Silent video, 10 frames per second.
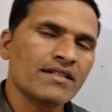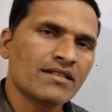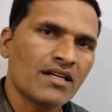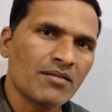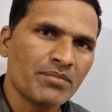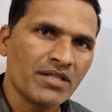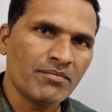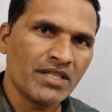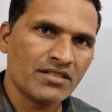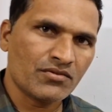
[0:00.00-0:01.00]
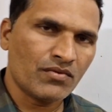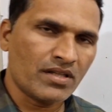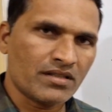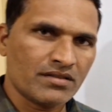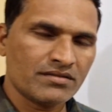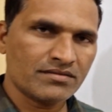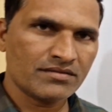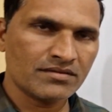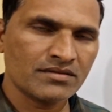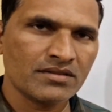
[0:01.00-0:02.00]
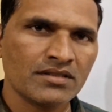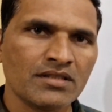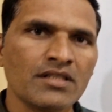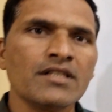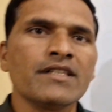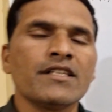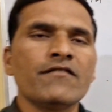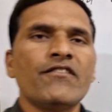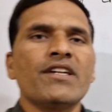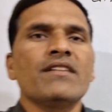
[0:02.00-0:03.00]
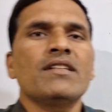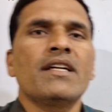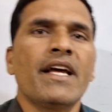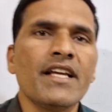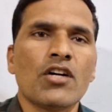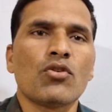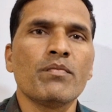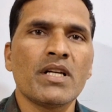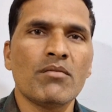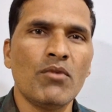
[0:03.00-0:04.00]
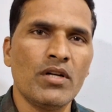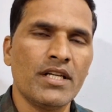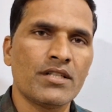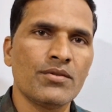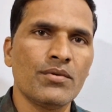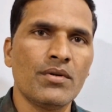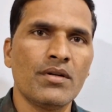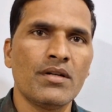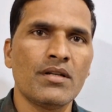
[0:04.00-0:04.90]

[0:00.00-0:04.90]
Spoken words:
enthalpy means what? If it is a diatomic molecule,